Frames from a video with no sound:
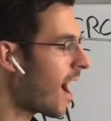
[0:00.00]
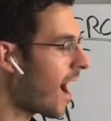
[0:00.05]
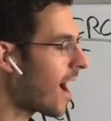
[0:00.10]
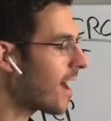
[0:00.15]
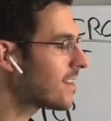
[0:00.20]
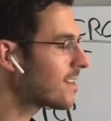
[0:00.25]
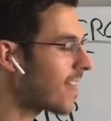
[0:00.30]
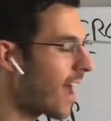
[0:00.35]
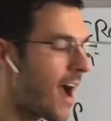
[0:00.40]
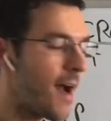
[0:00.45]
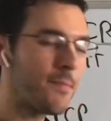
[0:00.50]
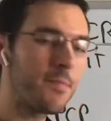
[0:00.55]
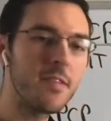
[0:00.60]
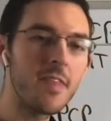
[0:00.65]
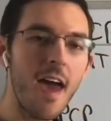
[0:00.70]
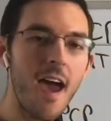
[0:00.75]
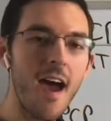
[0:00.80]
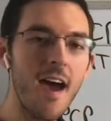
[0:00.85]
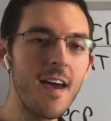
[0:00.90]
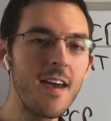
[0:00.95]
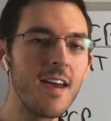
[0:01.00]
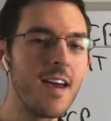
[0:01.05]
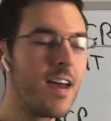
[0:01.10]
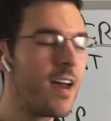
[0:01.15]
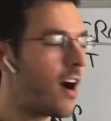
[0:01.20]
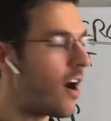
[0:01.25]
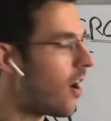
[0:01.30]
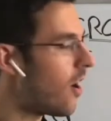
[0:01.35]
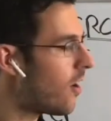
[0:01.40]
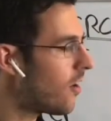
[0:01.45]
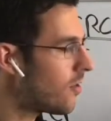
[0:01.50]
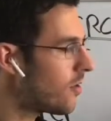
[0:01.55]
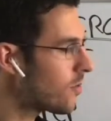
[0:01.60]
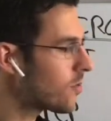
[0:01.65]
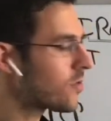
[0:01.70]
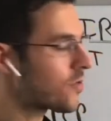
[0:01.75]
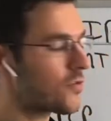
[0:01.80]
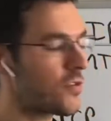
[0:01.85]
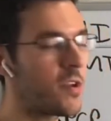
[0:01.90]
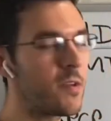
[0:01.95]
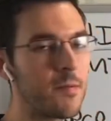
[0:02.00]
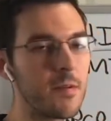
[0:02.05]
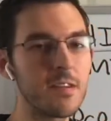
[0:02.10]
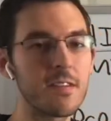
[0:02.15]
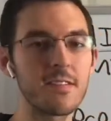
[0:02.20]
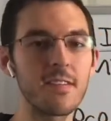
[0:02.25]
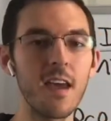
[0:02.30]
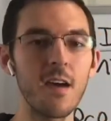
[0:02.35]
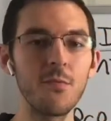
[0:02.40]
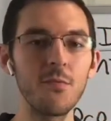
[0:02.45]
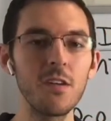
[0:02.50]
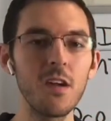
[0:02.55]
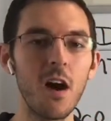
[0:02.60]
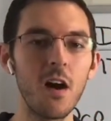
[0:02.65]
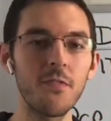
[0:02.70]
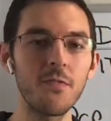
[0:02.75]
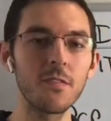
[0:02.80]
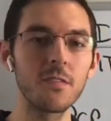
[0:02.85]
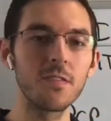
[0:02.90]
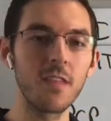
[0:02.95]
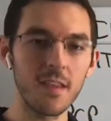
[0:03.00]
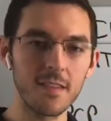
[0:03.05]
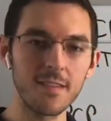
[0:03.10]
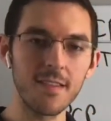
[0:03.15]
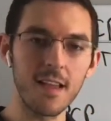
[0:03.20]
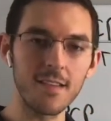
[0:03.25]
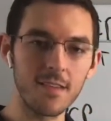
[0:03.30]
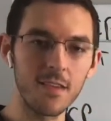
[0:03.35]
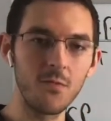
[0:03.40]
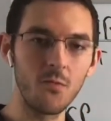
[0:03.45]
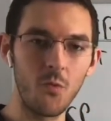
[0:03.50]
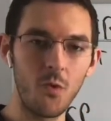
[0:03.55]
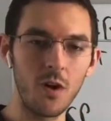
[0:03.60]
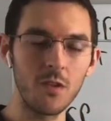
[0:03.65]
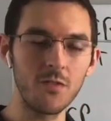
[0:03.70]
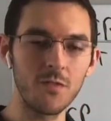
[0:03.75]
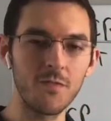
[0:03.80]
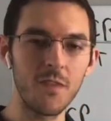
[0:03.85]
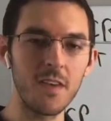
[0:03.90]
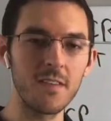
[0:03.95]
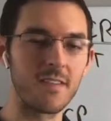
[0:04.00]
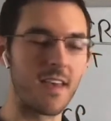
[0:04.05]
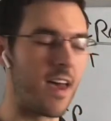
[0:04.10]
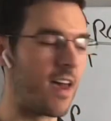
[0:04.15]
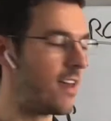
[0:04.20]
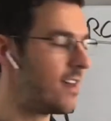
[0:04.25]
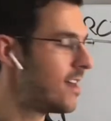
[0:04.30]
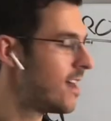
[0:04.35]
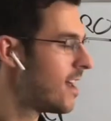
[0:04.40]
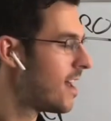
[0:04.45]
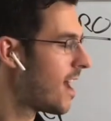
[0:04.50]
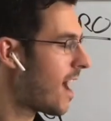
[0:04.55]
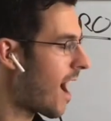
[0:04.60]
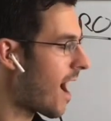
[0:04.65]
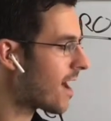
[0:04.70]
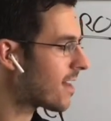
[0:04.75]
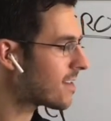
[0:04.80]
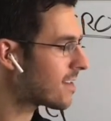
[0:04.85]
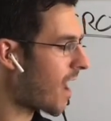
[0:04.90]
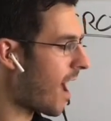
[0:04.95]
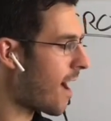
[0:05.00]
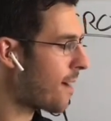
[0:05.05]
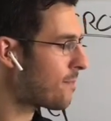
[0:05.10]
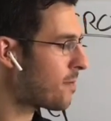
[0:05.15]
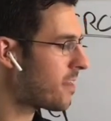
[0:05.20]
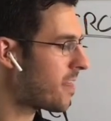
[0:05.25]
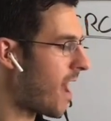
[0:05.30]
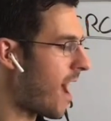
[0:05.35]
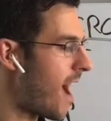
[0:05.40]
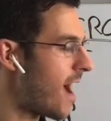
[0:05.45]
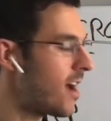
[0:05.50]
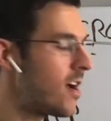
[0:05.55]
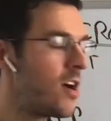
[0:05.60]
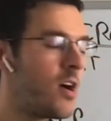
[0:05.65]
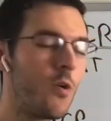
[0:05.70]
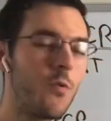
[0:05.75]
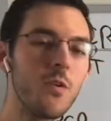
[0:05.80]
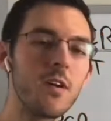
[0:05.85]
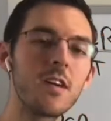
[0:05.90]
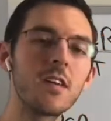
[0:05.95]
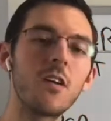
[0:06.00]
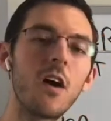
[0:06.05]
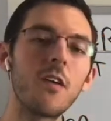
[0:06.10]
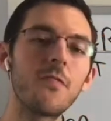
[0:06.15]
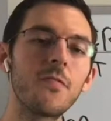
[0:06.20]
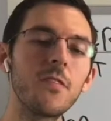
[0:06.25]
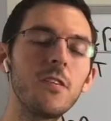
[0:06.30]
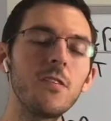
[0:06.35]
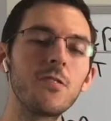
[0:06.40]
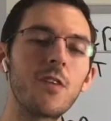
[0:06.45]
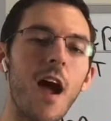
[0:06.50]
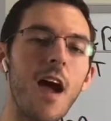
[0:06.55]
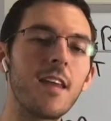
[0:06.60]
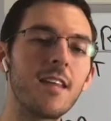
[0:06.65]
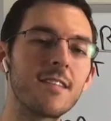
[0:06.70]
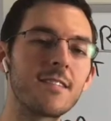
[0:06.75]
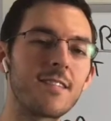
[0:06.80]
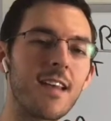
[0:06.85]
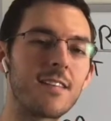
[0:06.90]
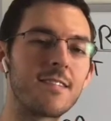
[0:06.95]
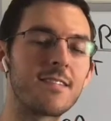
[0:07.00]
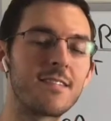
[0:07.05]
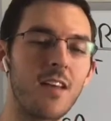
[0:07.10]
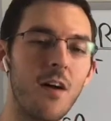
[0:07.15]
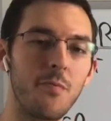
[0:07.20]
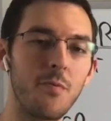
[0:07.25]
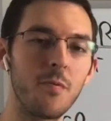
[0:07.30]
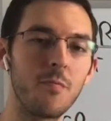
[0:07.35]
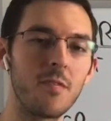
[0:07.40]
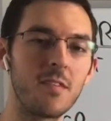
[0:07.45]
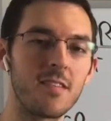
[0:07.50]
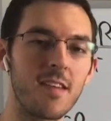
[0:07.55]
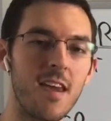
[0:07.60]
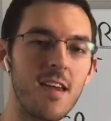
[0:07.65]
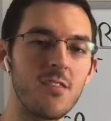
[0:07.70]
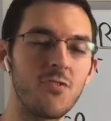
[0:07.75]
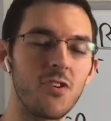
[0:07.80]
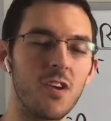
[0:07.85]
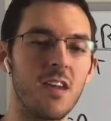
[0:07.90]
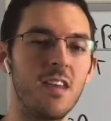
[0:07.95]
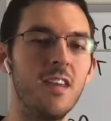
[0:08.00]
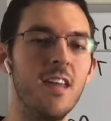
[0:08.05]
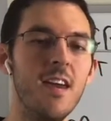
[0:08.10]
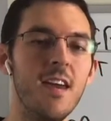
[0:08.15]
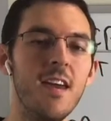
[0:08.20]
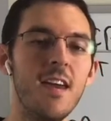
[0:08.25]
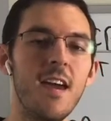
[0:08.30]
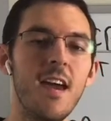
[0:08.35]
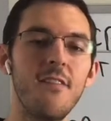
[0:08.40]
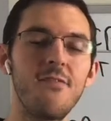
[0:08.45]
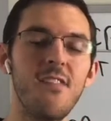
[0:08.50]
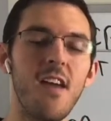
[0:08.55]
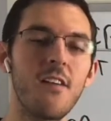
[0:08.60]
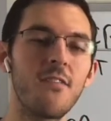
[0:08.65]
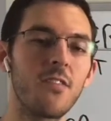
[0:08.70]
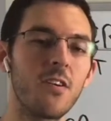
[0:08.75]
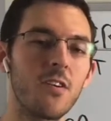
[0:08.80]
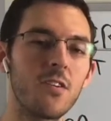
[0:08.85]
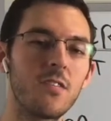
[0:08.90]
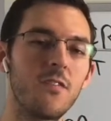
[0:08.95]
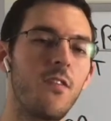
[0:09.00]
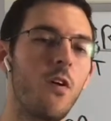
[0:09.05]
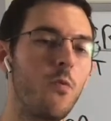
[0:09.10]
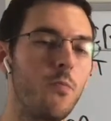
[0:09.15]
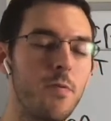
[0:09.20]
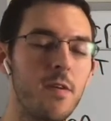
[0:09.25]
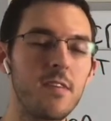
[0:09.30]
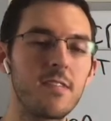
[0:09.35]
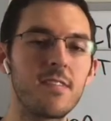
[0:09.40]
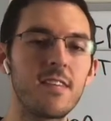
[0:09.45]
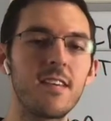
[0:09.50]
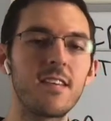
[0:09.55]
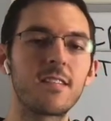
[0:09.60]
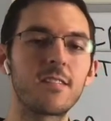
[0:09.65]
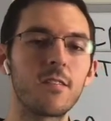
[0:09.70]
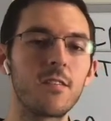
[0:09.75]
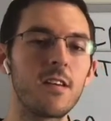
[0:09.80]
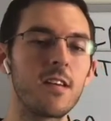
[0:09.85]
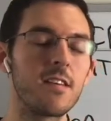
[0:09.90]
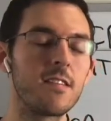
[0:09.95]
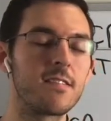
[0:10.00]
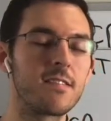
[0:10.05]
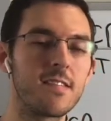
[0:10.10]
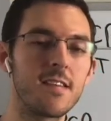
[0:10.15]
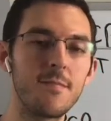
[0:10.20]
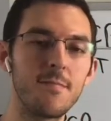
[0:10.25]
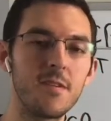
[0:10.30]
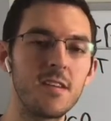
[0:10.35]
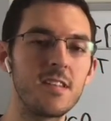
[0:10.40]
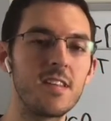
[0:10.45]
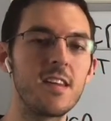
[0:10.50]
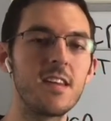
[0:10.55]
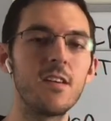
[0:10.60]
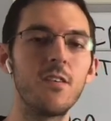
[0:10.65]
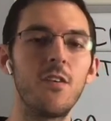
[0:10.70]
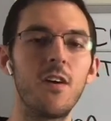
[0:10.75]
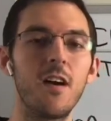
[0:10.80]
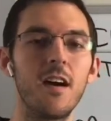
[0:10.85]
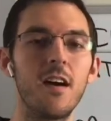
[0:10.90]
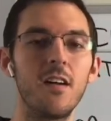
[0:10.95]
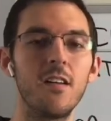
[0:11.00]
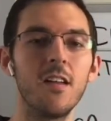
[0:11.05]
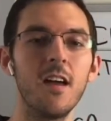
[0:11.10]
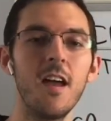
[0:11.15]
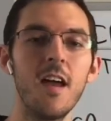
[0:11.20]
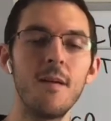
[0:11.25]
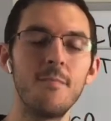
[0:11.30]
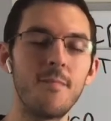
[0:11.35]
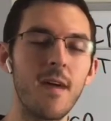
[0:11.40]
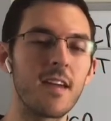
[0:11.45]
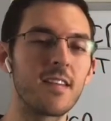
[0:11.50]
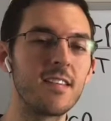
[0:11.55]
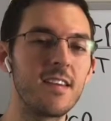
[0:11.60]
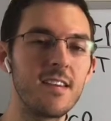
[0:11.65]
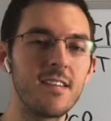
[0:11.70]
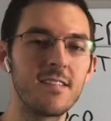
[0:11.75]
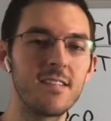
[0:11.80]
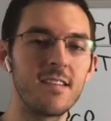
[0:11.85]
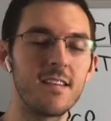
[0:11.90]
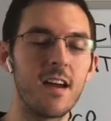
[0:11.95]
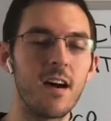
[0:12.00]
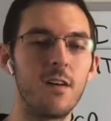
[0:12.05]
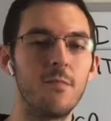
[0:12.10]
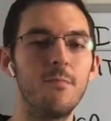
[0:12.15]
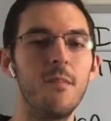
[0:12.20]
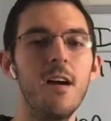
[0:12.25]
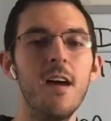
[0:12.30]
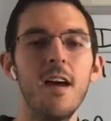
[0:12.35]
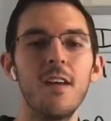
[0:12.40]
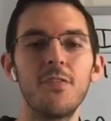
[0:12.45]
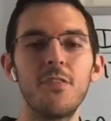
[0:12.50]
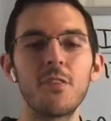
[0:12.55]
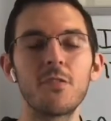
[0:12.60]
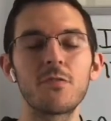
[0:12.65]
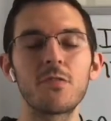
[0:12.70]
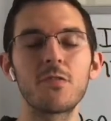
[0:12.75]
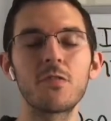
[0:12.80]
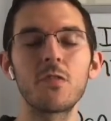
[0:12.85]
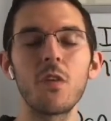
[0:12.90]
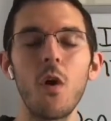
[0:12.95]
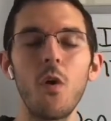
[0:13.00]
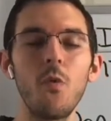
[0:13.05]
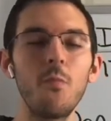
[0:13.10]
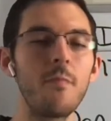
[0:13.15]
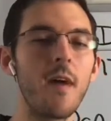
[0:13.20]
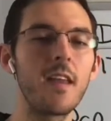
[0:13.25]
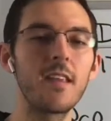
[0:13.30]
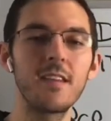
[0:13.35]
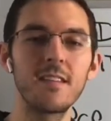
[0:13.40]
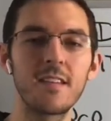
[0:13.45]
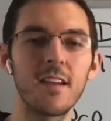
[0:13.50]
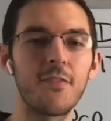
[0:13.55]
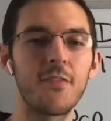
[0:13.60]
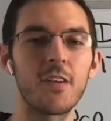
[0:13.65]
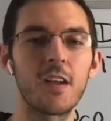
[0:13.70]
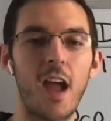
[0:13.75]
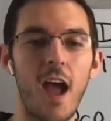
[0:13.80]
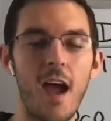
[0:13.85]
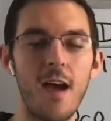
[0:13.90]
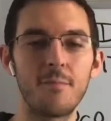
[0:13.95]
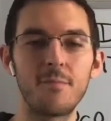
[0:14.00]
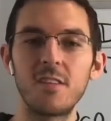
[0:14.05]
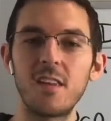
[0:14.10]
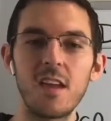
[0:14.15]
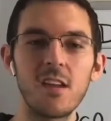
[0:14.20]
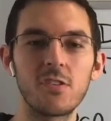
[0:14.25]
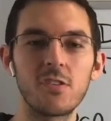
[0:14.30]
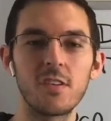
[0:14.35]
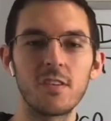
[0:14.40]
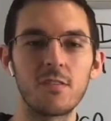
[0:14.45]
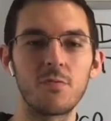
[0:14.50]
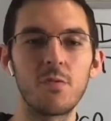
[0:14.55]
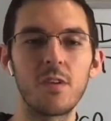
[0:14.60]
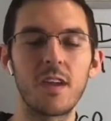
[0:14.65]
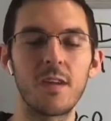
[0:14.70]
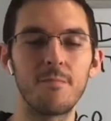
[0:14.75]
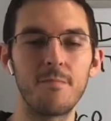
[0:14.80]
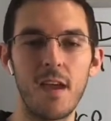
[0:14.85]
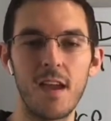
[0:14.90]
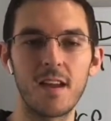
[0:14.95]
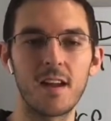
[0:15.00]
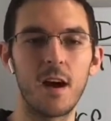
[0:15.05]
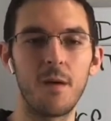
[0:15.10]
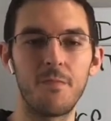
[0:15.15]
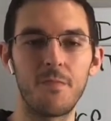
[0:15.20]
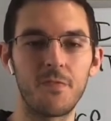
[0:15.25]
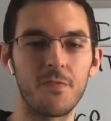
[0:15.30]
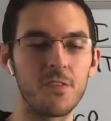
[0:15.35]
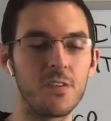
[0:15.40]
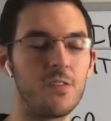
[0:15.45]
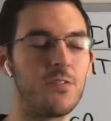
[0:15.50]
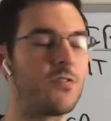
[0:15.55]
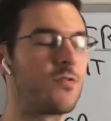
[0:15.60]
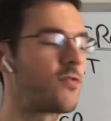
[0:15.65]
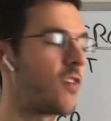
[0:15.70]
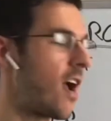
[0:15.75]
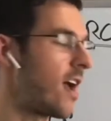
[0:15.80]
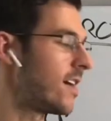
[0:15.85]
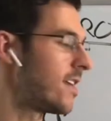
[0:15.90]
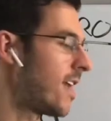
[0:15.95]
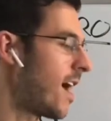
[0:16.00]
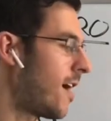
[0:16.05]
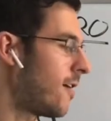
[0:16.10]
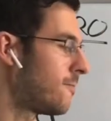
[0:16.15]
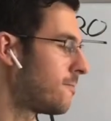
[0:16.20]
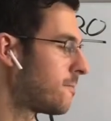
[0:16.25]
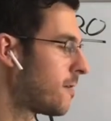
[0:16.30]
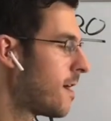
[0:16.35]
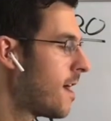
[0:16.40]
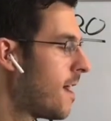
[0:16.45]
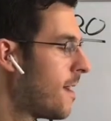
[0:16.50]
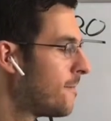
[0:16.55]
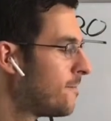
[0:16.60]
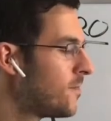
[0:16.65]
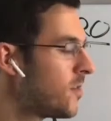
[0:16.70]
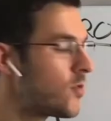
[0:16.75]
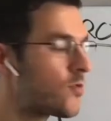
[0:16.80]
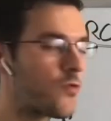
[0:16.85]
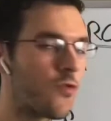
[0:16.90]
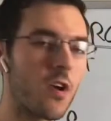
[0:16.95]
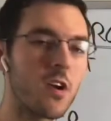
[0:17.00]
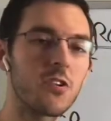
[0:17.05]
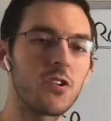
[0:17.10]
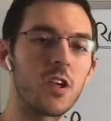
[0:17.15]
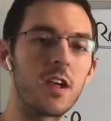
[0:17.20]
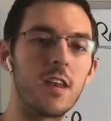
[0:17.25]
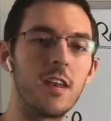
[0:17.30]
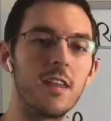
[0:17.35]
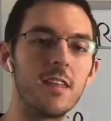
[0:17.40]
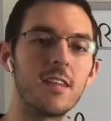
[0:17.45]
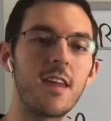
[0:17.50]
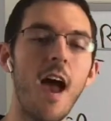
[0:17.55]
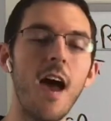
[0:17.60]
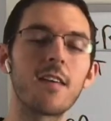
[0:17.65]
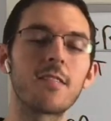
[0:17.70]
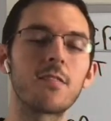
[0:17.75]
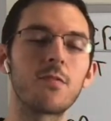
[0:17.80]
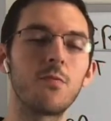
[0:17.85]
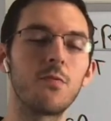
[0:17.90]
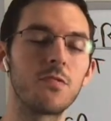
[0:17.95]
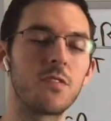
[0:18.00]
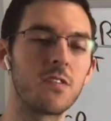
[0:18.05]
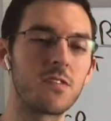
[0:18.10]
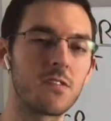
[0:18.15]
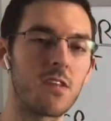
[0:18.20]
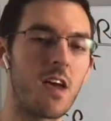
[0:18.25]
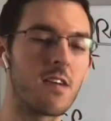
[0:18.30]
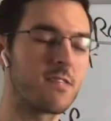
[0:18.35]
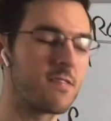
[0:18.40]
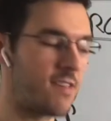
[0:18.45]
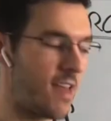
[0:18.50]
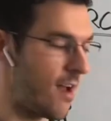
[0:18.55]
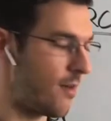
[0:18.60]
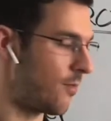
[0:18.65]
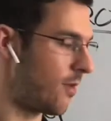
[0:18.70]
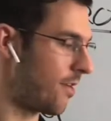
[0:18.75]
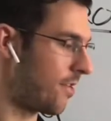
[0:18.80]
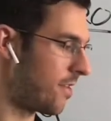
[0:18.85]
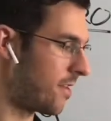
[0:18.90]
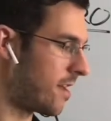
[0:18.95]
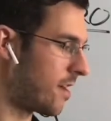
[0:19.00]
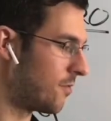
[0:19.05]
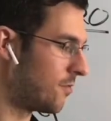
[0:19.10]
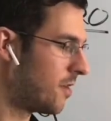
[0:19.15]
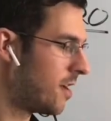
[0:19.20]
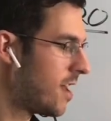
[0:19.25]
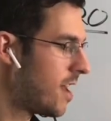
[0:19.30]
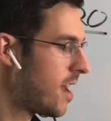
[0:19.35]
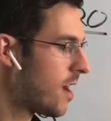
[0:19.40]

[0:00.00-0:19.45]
On top of that, all those treatments that we offer, and that's in one visit. On top of that, we can offer you guidance on supplementation. Have you ever heard of OPC3s, CBD oil, magnesium? There's so many different combinations we can make up for you to try and help. Nutrition, yes, we'll discuss that with you.